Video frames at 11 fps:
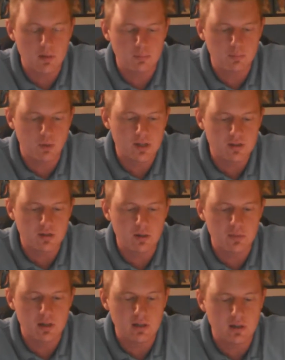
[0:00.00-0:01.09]
British
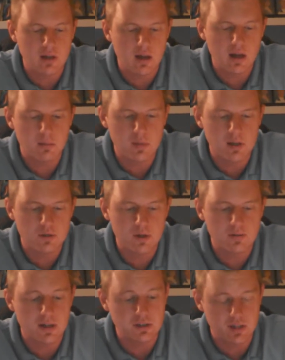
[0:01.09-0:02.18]
Columbia Ministry
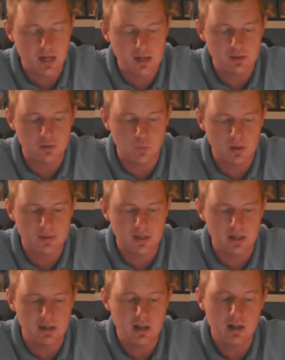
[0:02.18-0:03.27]
of Education's
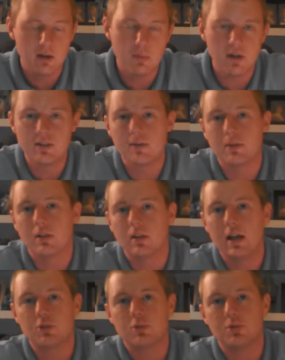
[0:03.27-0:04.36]
website, about different
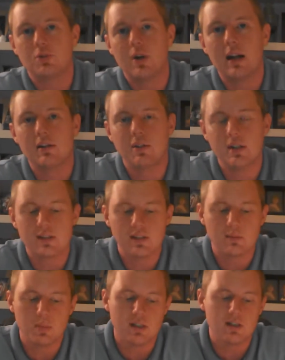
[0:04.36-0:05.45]
classroom strategies
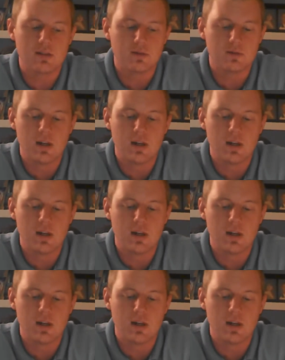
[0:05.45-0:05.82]
because of